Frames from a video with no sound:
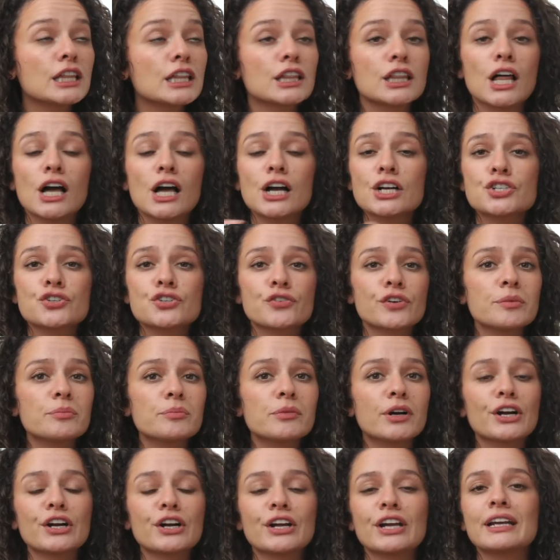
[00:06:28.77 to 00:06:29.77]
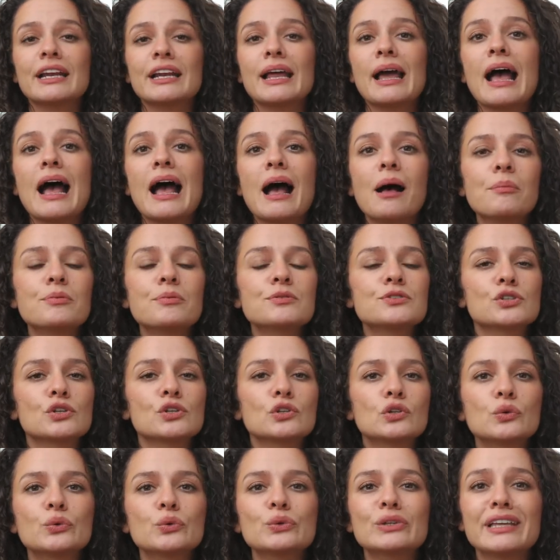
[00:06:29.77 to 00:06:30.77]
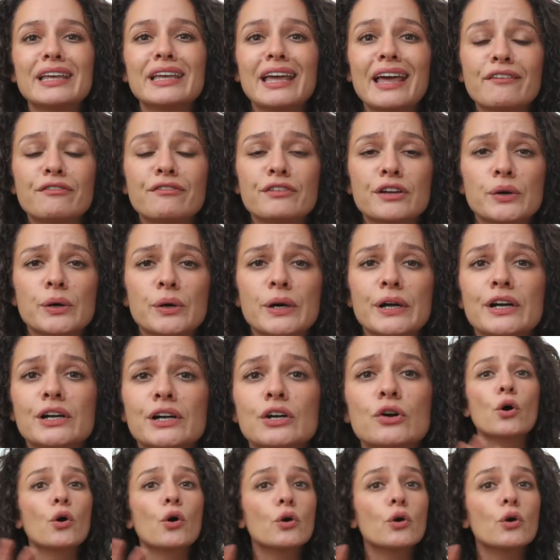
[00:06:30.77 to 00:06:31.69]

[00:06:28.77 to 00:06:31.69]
luxury market, absolutely everywhere.